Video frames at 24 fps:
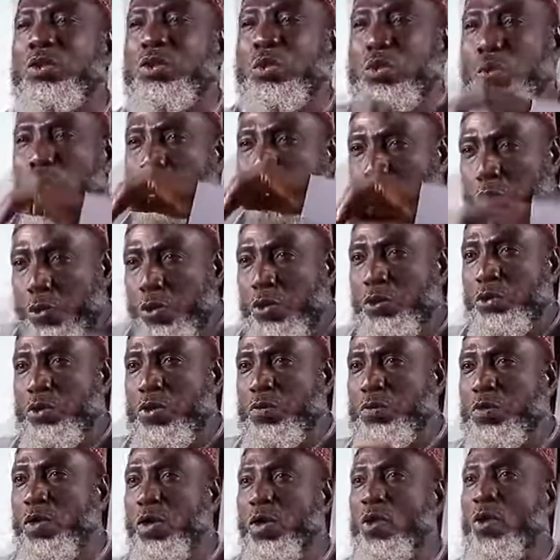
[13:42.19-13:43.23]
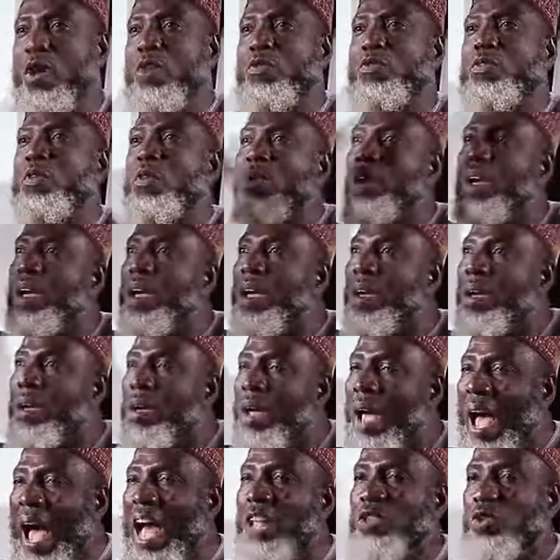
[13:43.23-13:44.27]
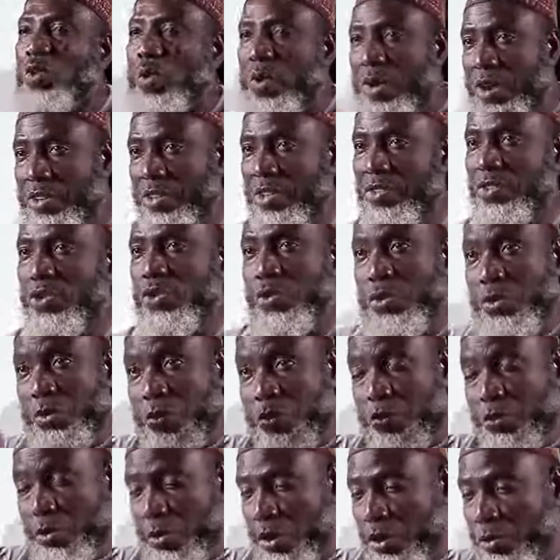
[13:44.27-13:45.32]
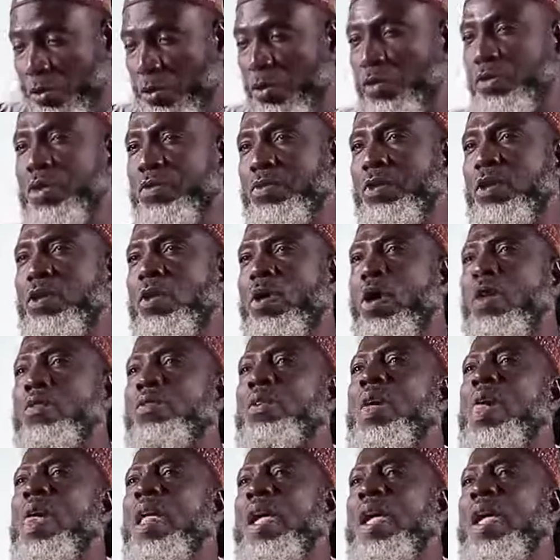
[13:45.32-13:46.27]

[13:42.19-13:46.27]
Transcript: to reduce the volume of hard currencies, to reduce the volume of